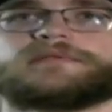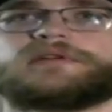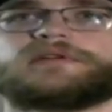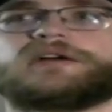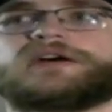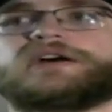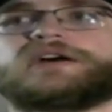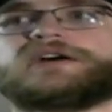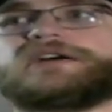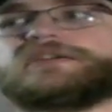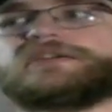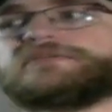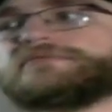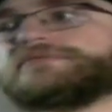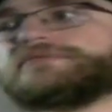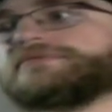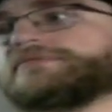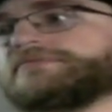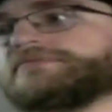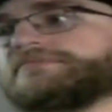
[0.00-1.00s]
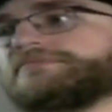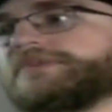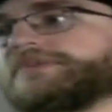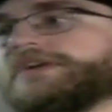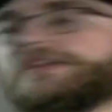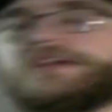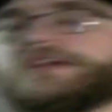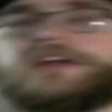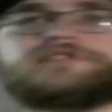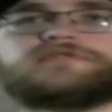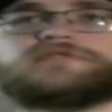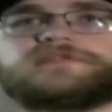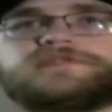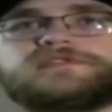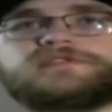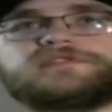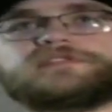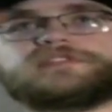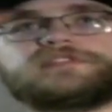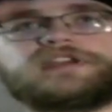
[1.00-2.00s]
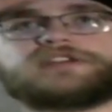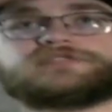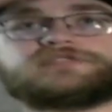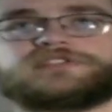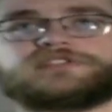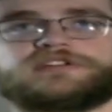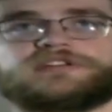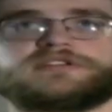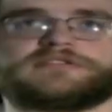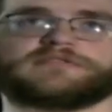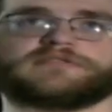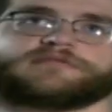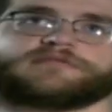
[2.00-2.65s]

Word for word: Uh, but Nitro Fueled is actually